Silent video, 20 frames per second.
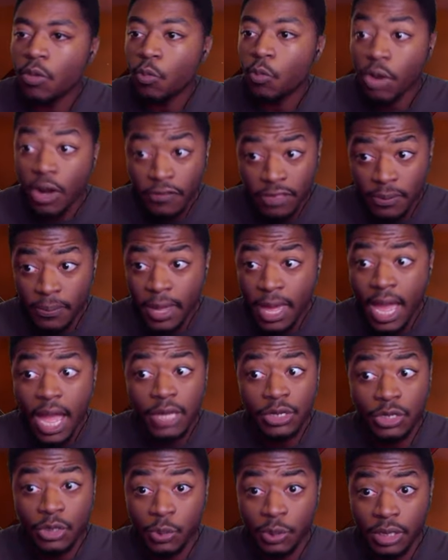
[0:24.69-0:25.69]
Right off the bat, I
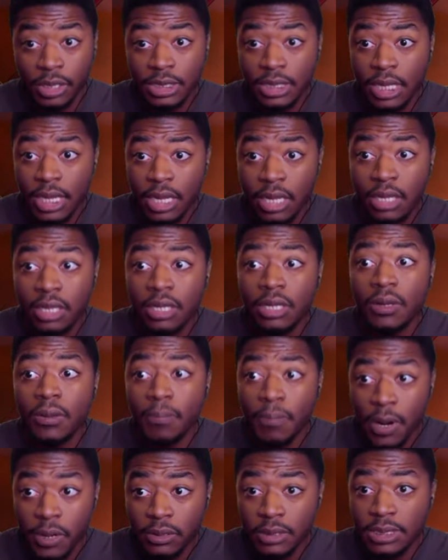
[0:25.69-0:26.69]
do wanna say
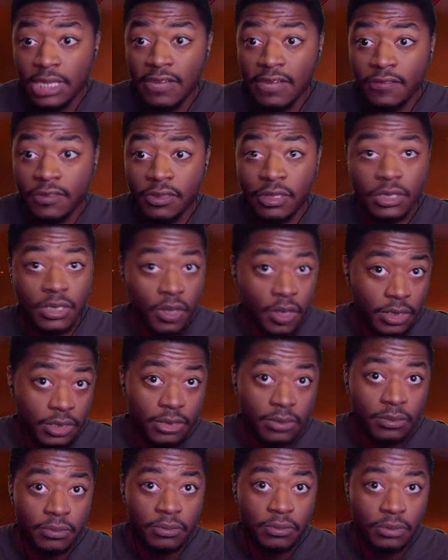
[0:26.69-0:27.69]
March seventh is
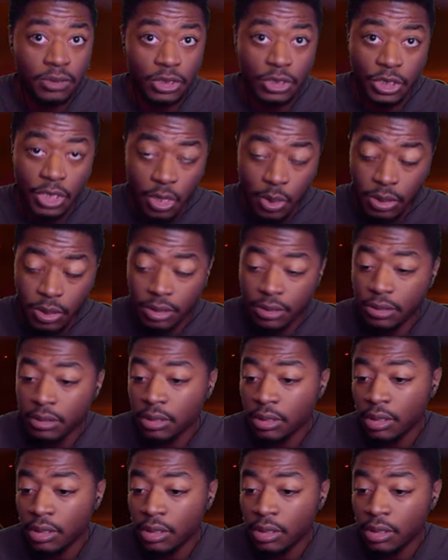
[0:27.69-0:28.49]
awesome. She's goated.